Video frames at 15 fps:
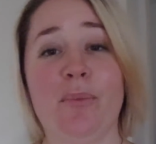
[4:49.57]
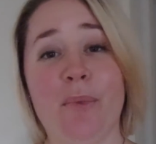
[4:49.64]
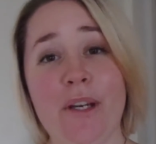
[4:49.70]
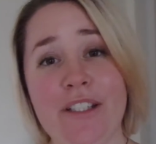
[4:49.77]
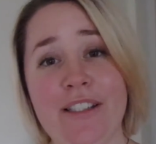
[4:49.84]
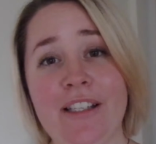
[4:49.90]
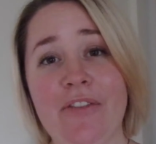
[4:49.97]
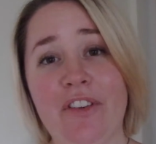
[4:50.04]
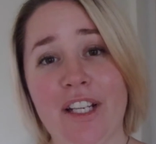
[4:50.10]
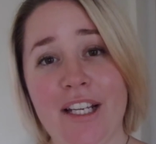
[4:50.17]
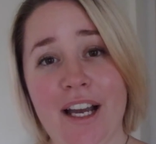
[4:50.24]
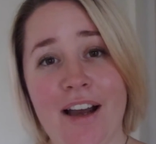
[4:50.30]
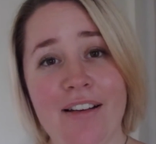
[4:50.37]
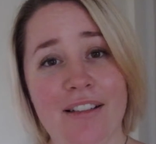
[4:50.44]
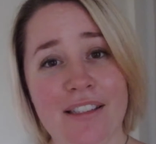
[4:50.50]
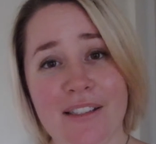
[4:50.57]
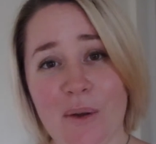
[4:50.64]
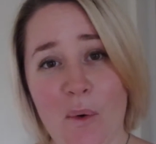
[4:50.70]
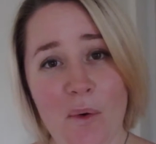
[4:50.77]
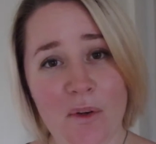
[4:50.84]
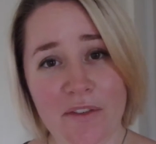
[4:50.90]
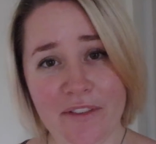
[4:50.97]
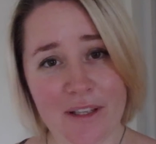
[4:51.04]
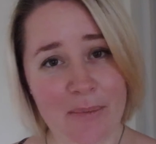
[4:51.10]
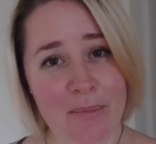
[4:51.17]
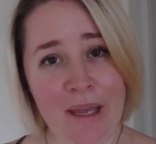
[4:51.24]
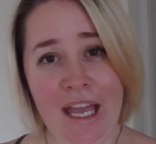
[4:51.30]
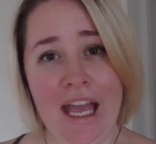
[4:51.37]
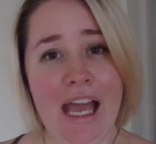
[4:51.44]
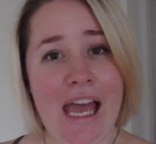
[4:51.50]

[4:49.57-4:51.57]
most definitely hunks, all of them,